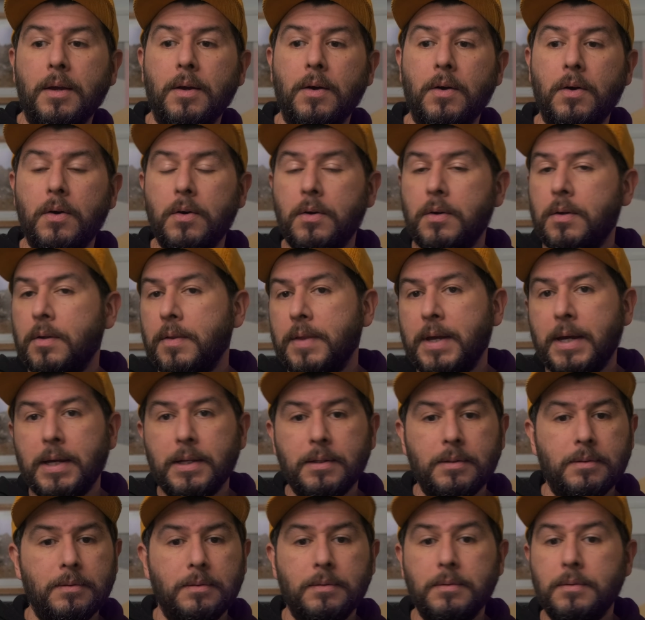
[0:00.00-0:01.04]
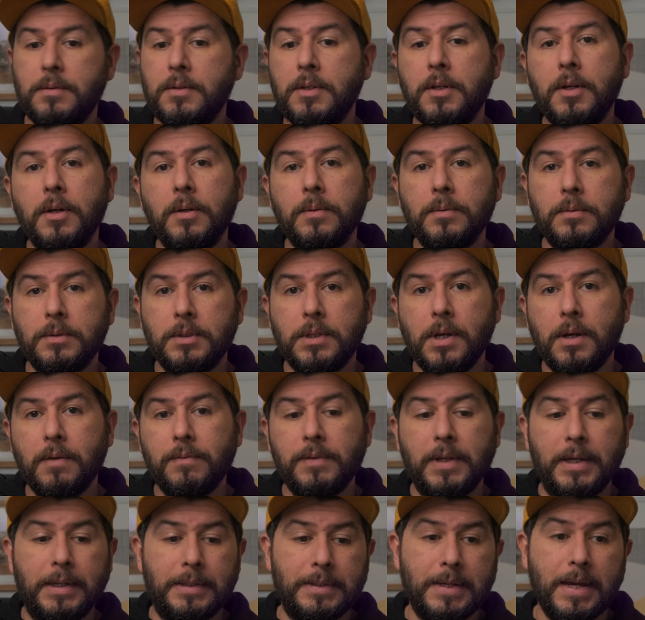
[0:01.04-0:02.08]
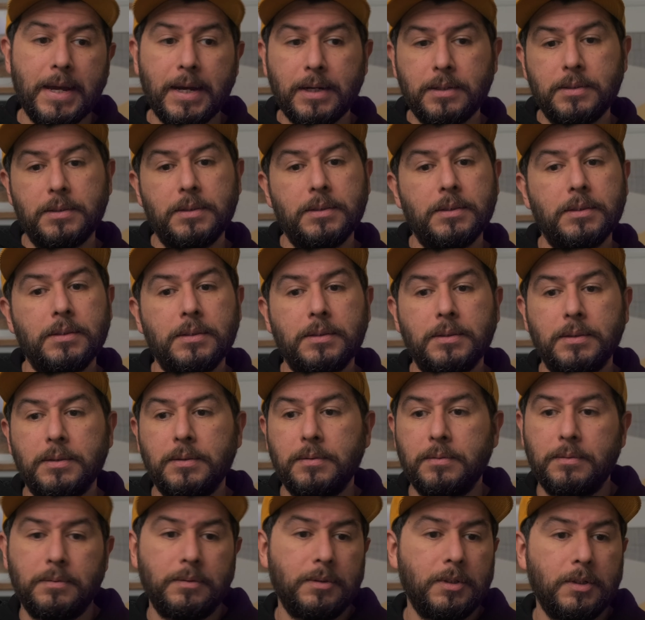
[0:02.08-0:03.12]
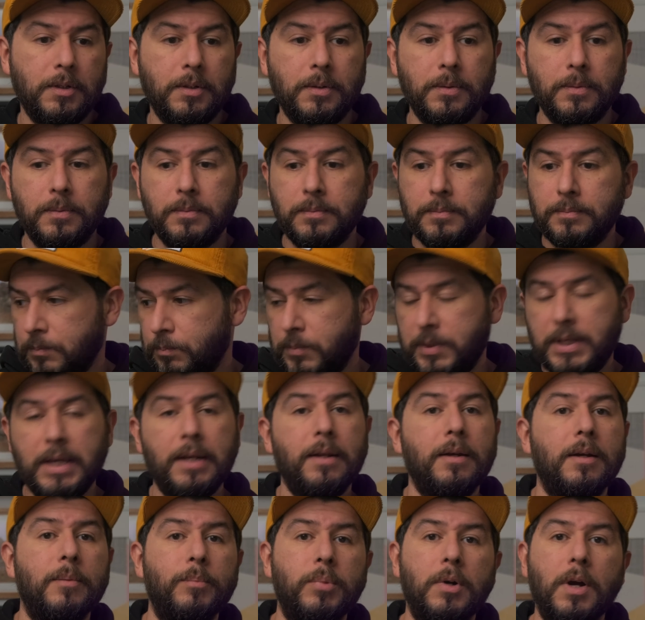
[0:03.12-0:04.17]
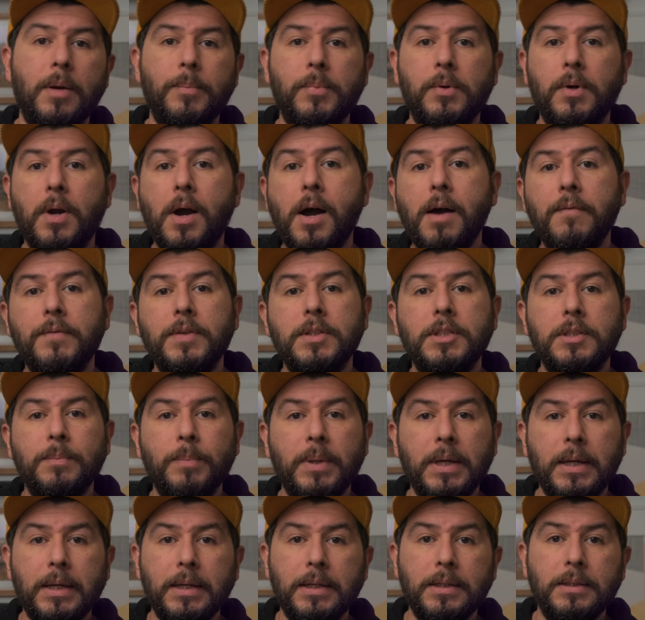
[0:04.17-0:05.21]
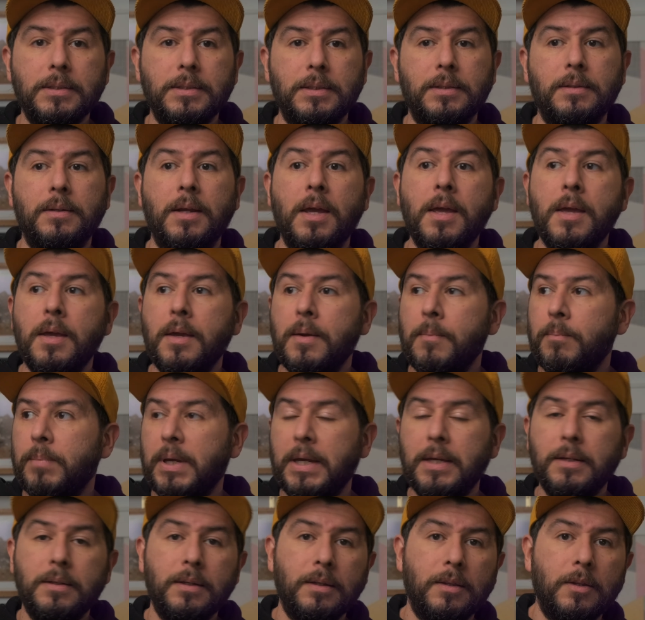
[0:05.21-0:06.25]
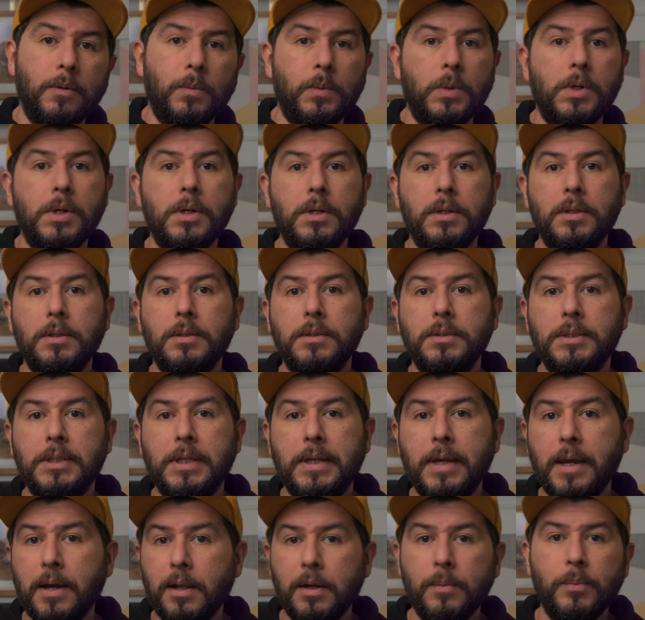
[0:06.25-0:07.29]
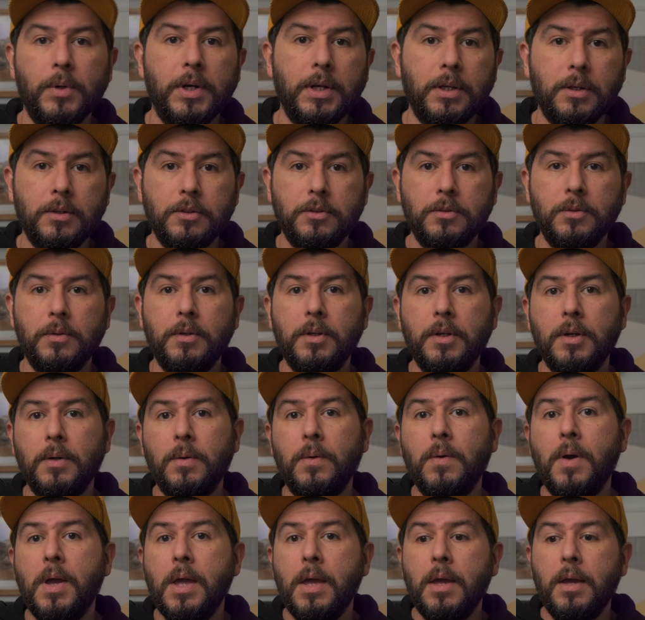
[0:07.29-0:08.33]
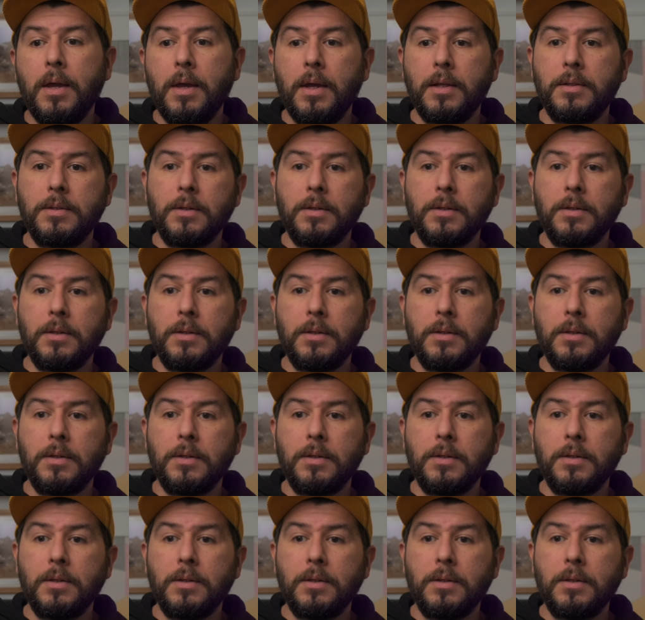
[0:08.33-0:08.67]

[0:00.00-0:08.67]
all that, you know, stuff like taxes and, you know, getting a proper office space and painting the walls and calibrating your studio. It's